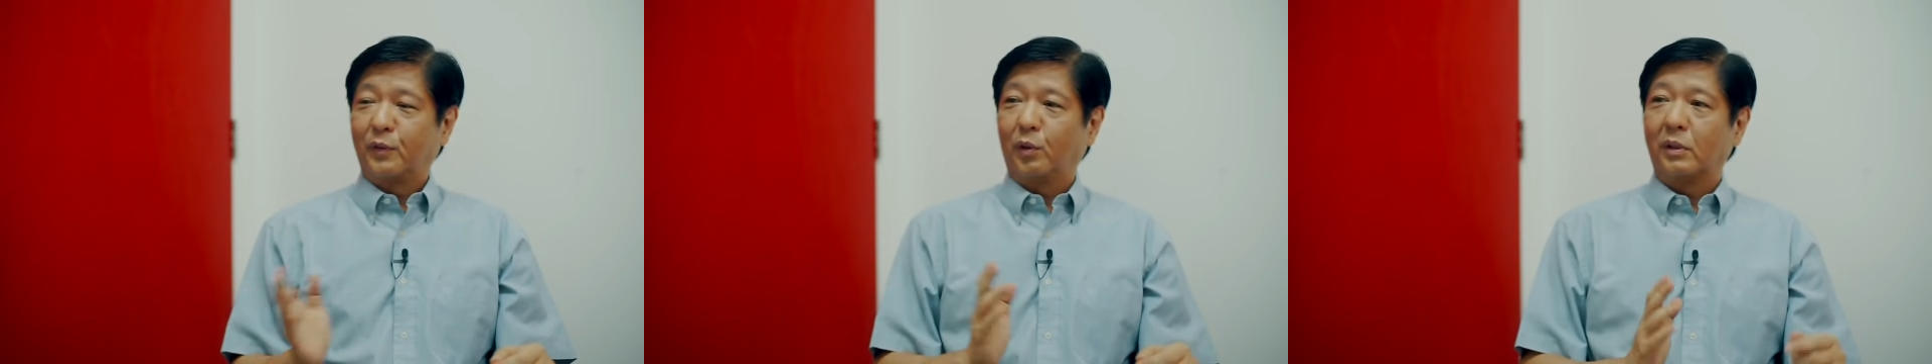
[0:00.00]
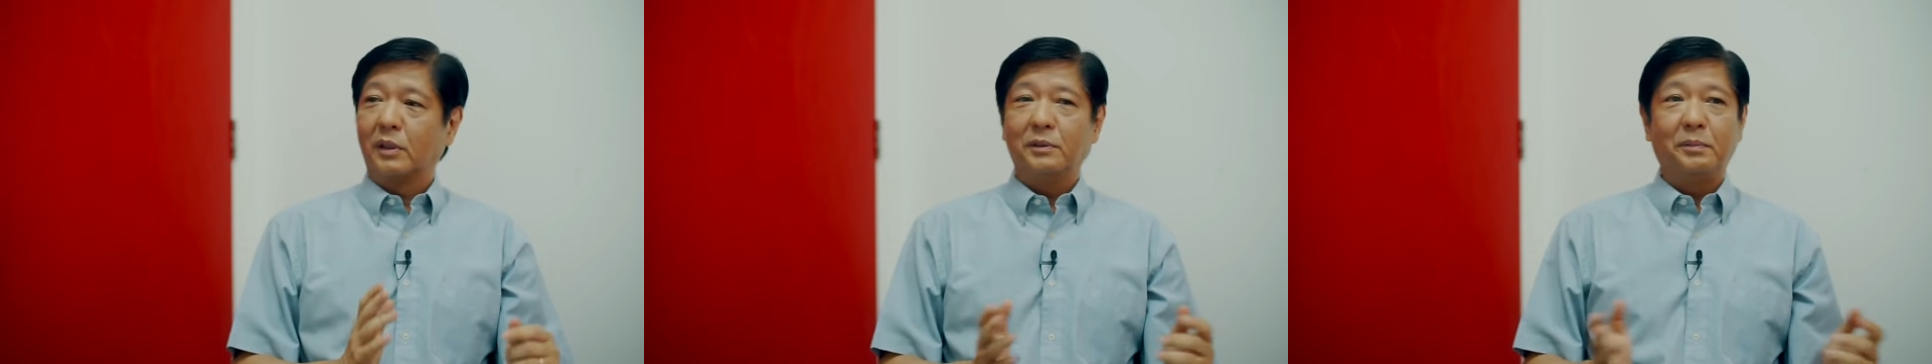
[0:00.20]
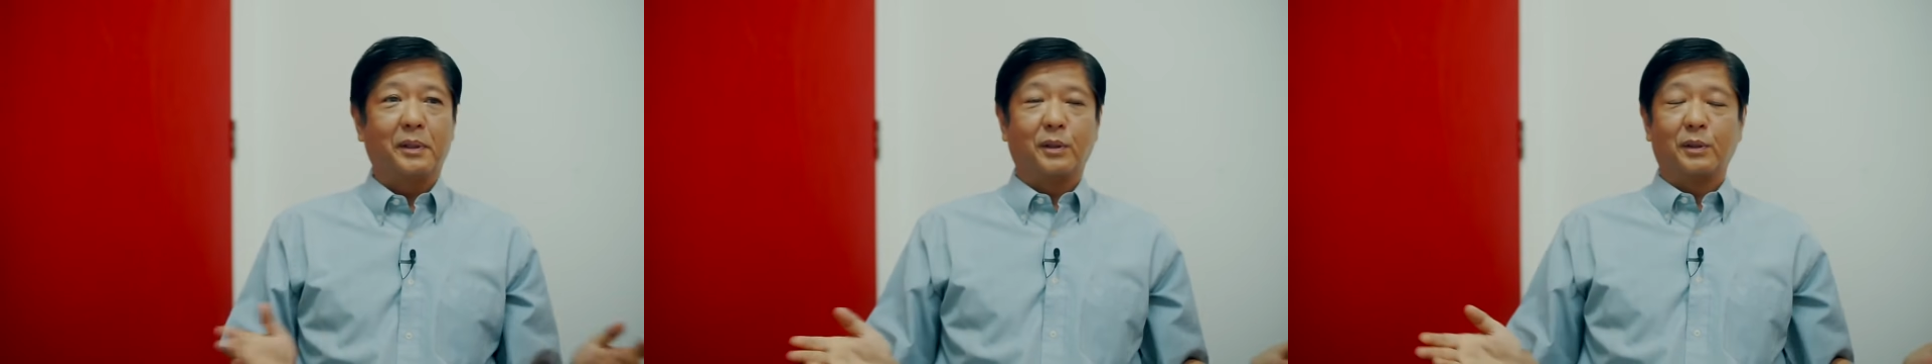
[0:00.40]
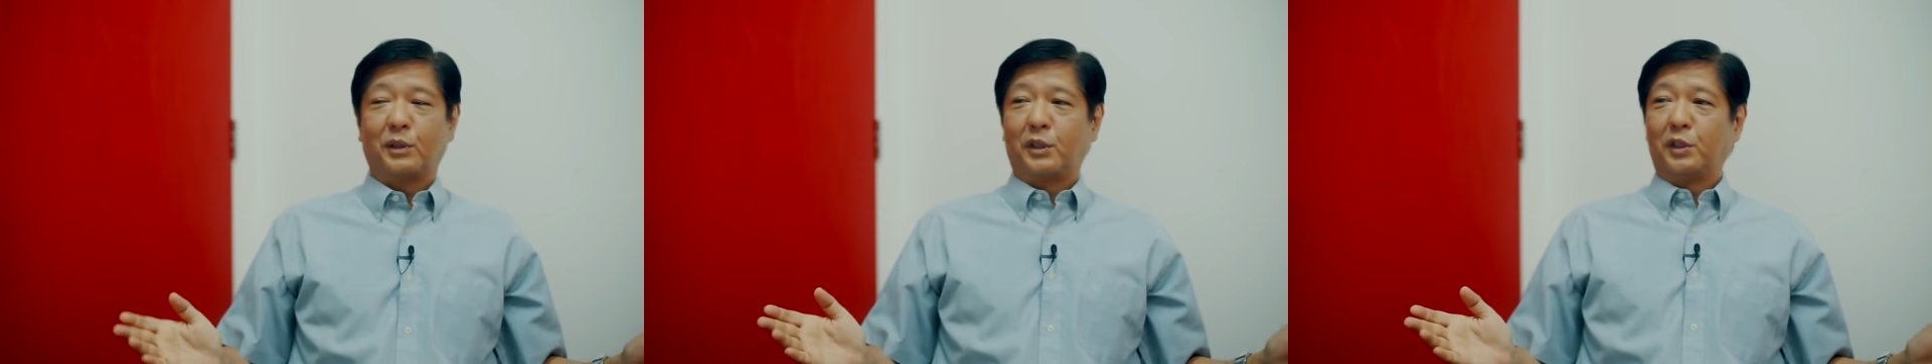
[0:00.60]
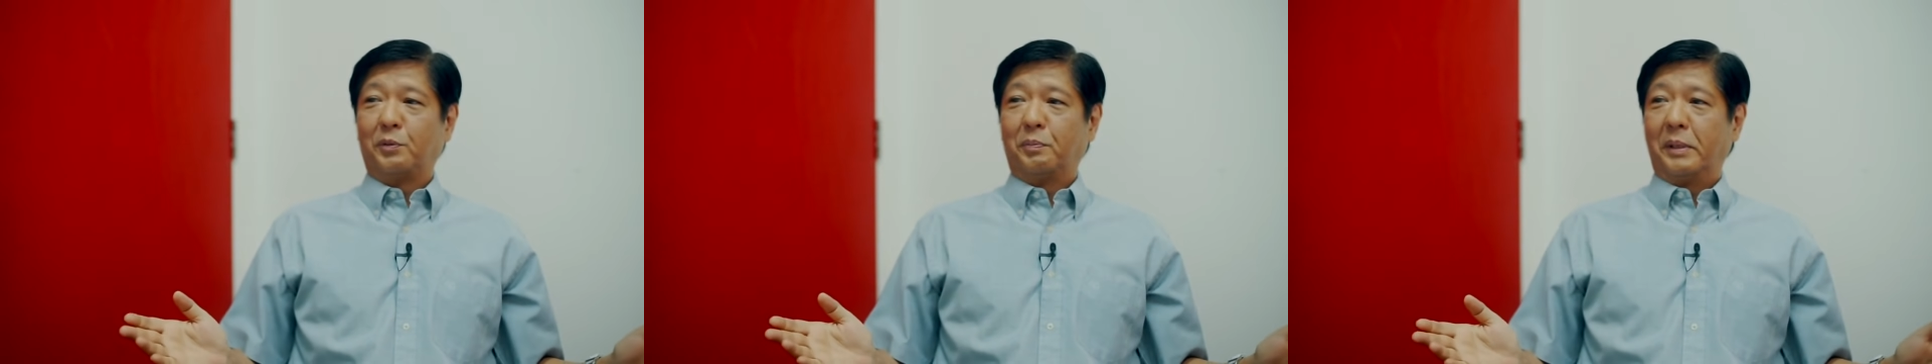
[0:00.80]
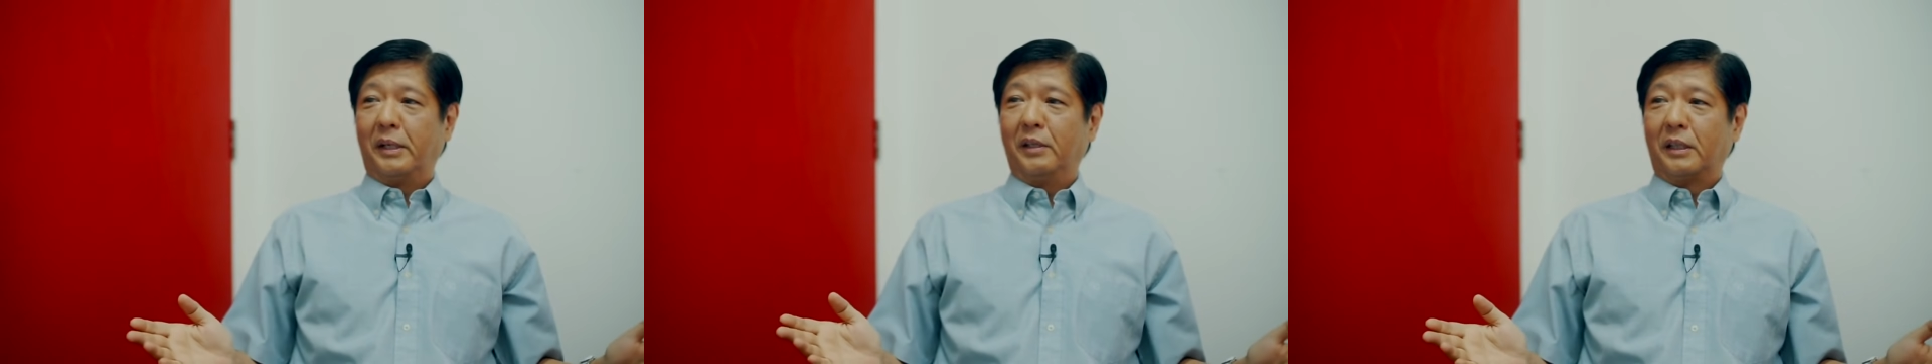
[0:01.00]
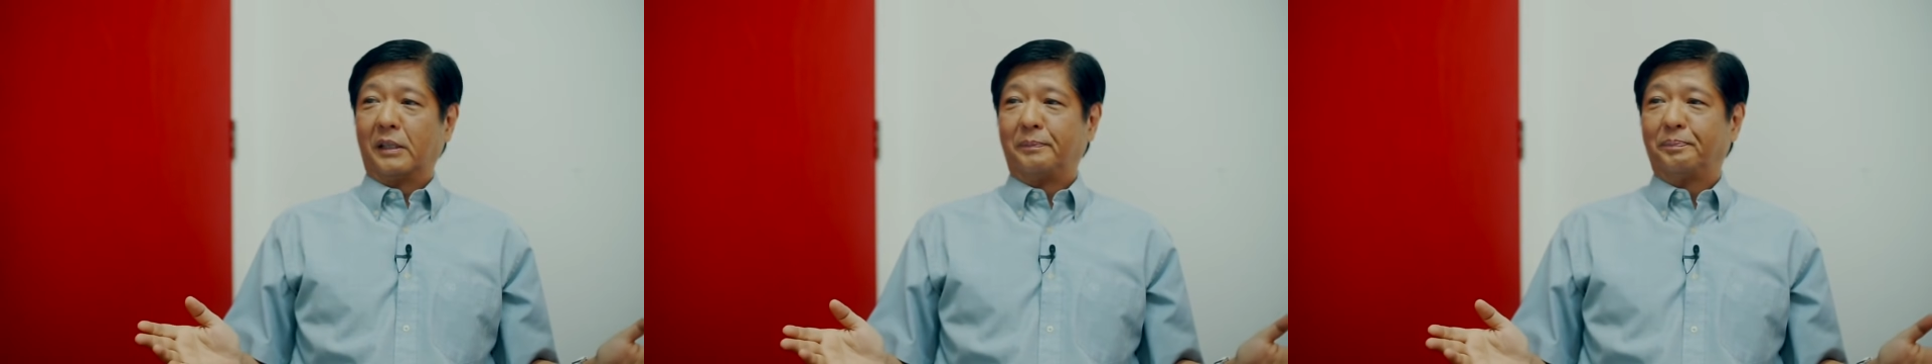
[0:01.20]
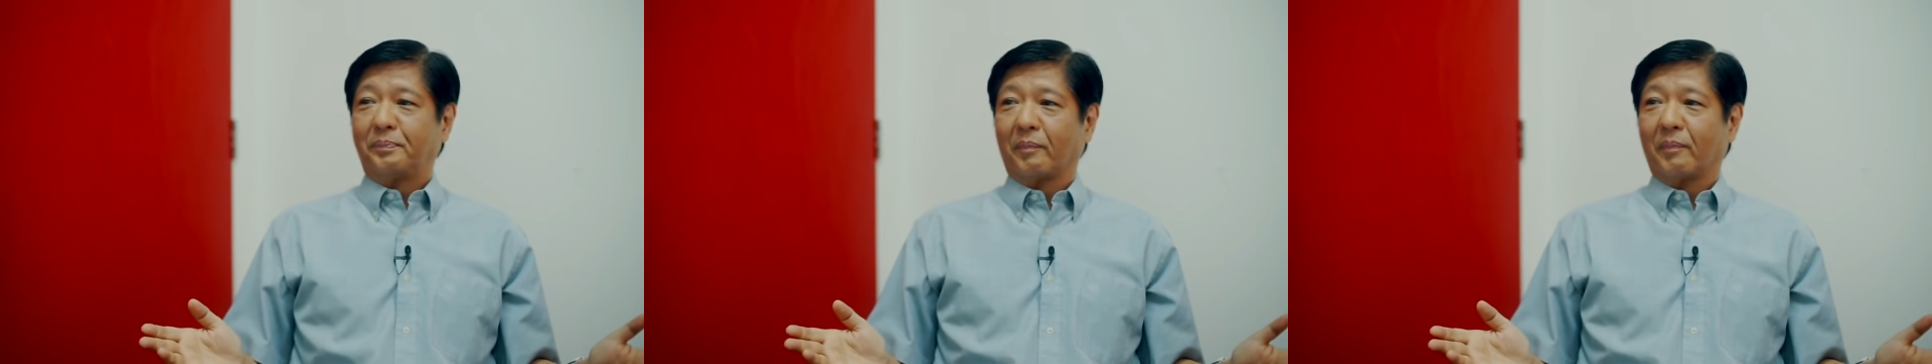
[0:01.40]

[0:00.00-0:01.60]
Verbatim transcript: course, because she's Miriam,